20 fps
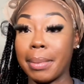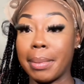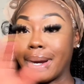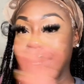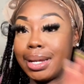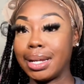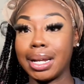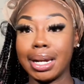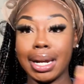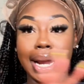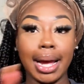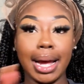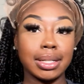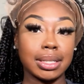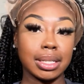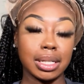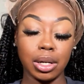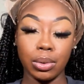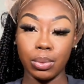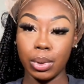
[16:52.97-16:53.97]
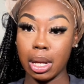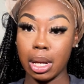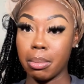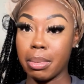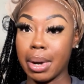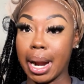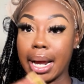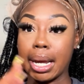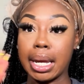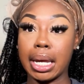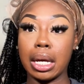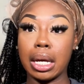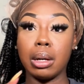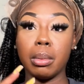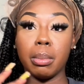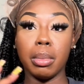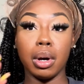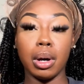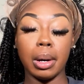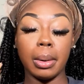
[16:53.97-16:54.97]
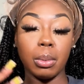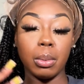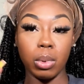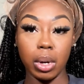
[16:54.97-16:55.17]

I did a lot to the wig, but I kept up